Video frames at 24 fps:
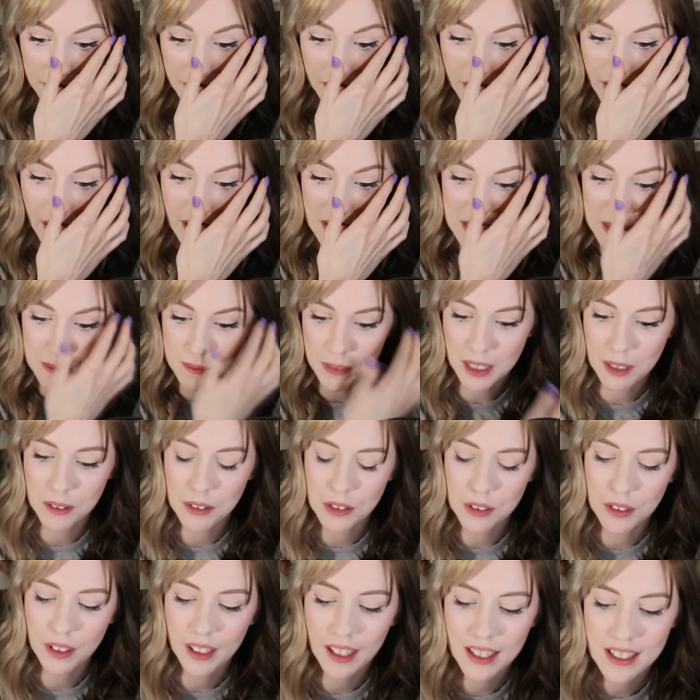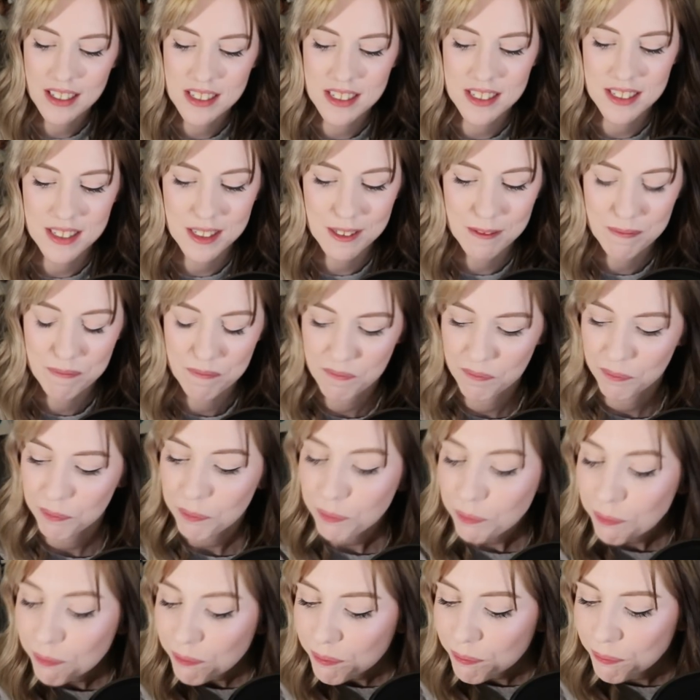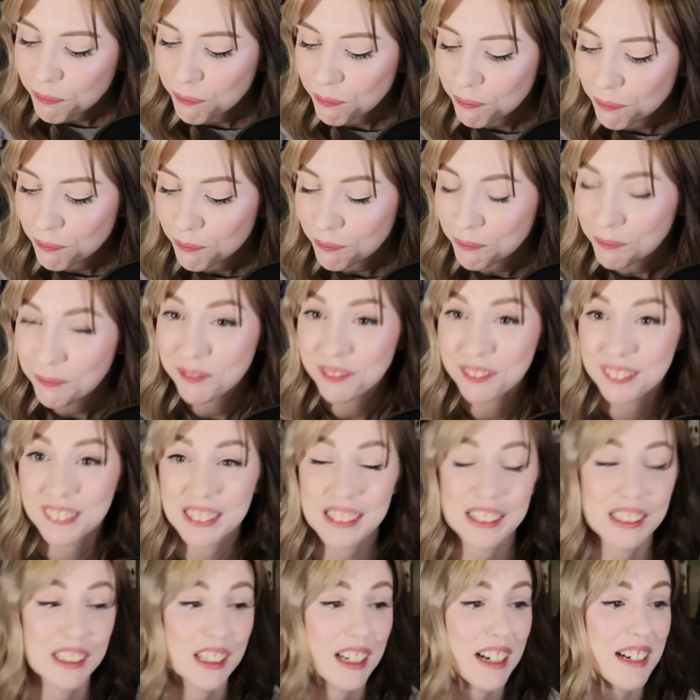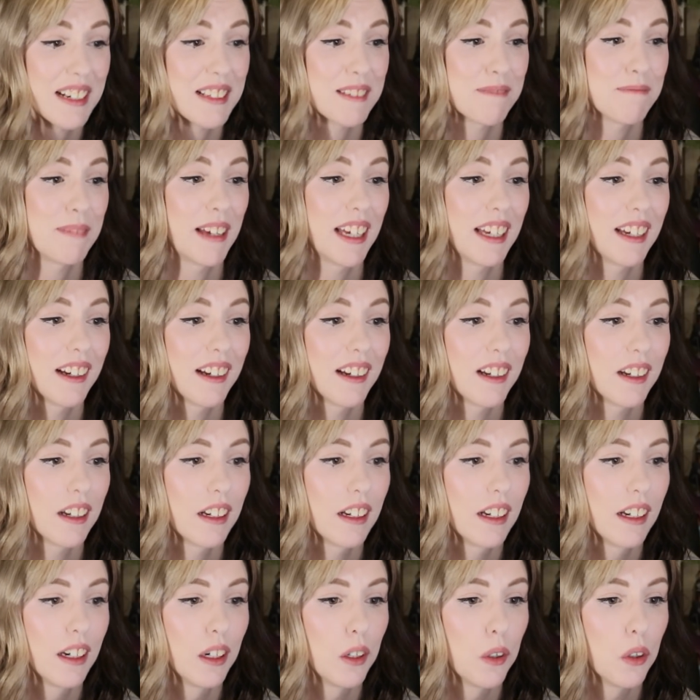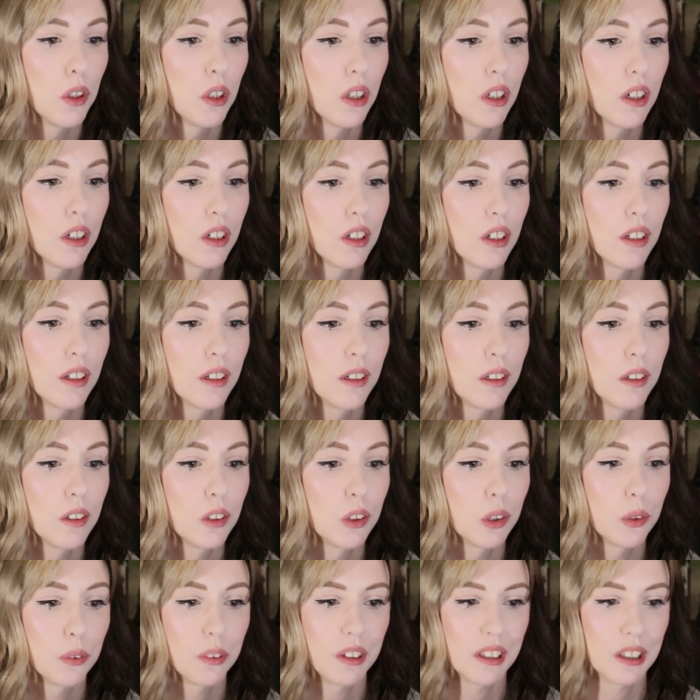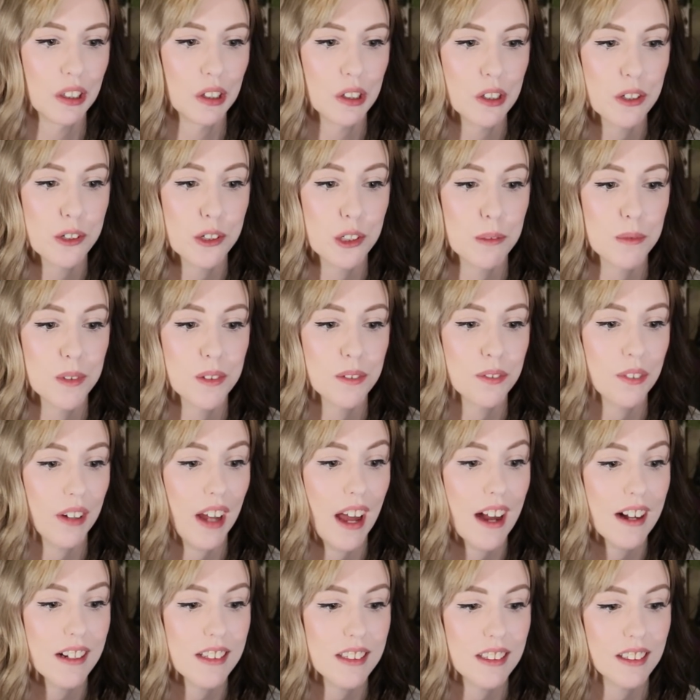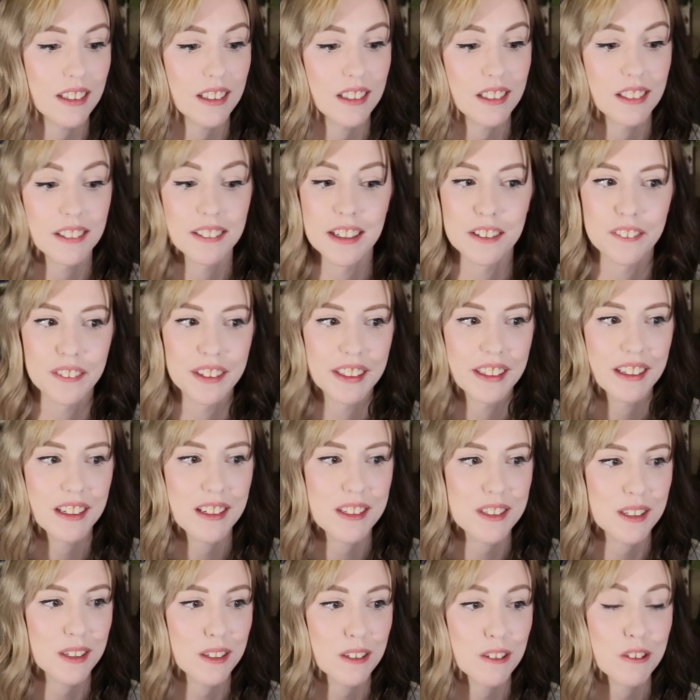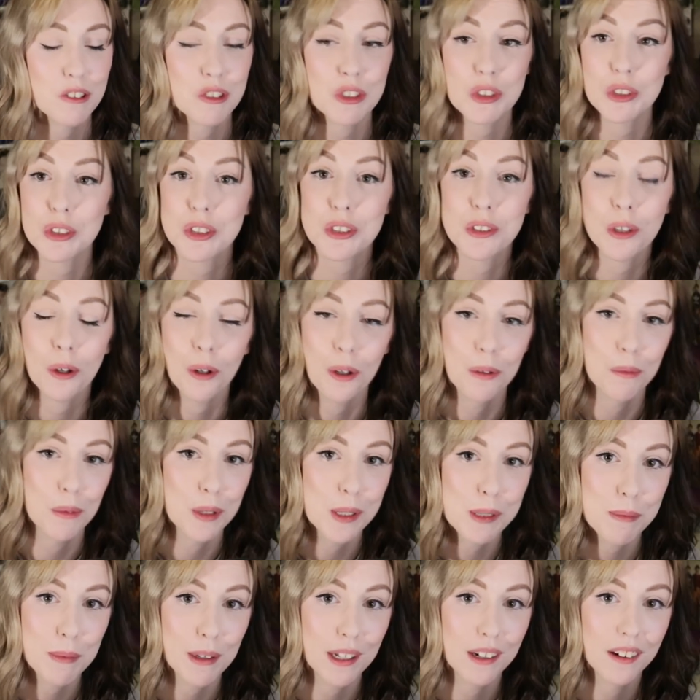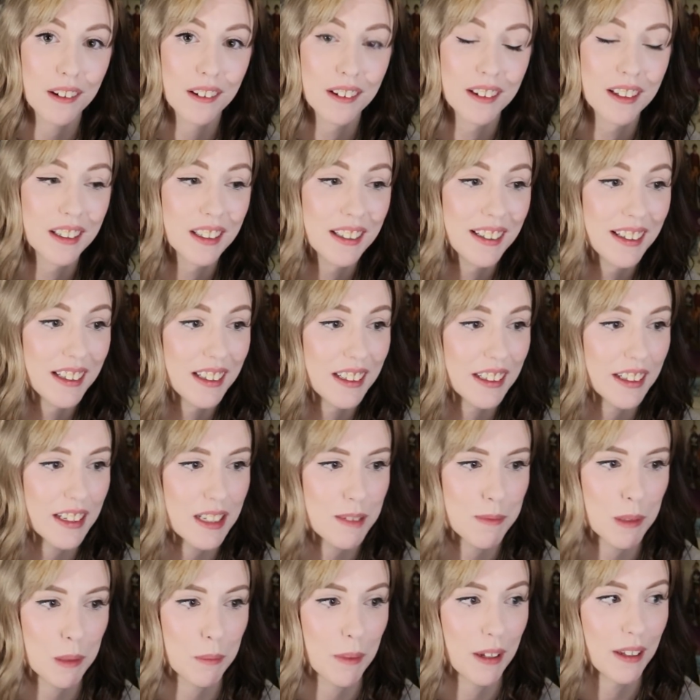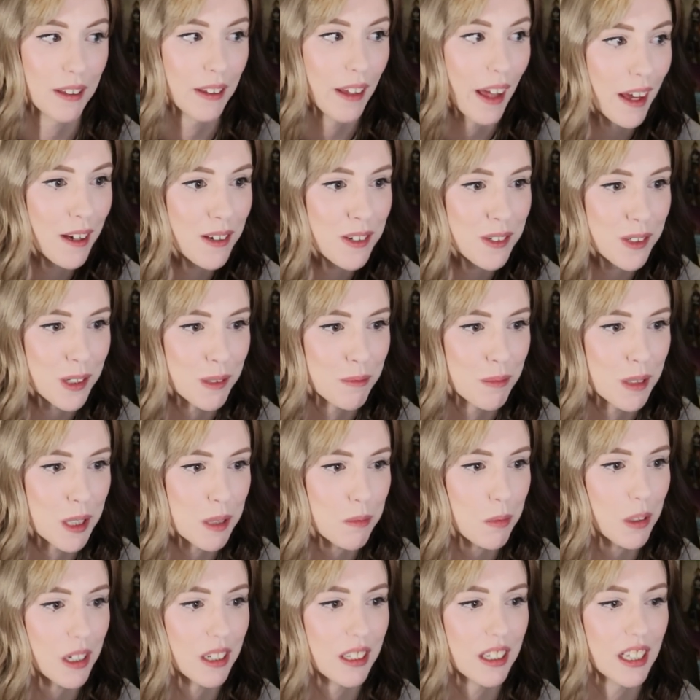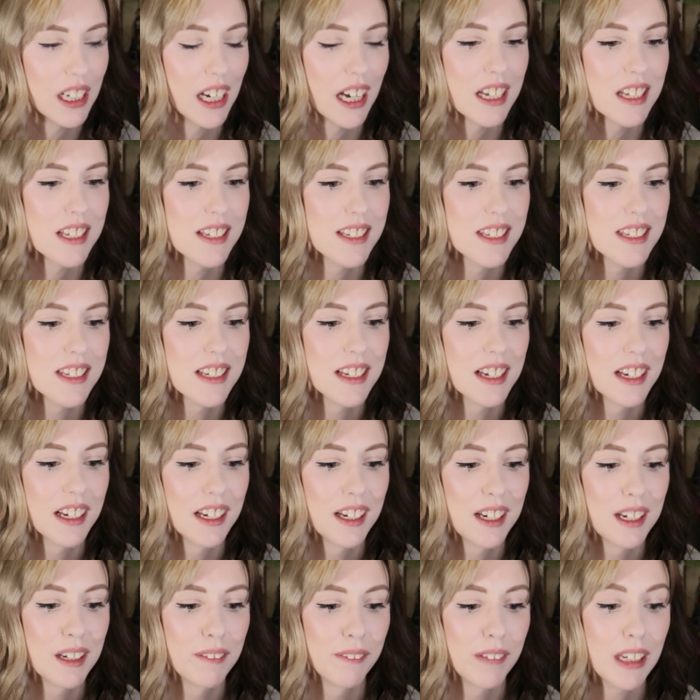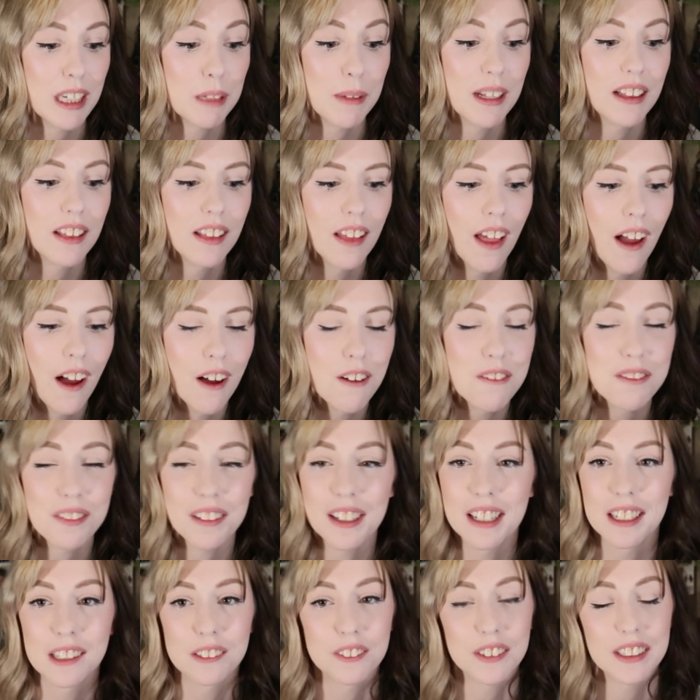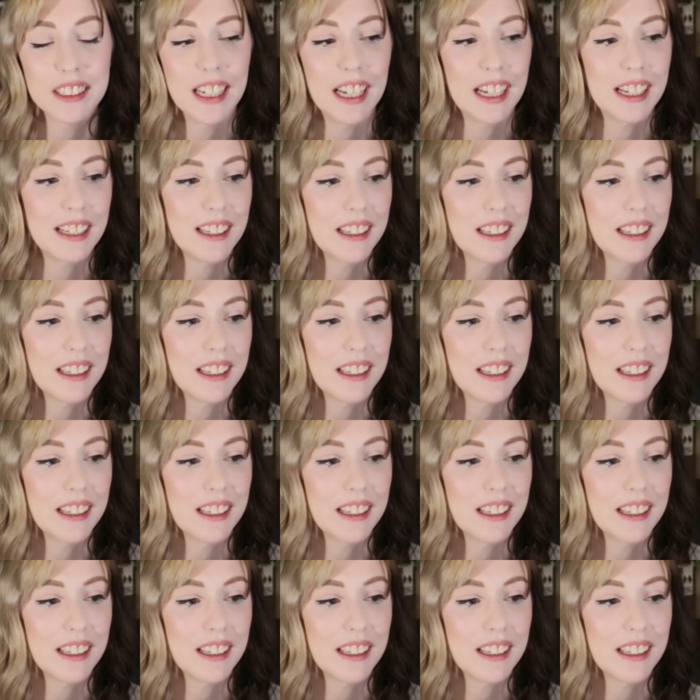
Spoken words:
You guys make doing YouTube and reacting and loving EXO so much better. You guys make my life so much better. You guys make me laugh every day.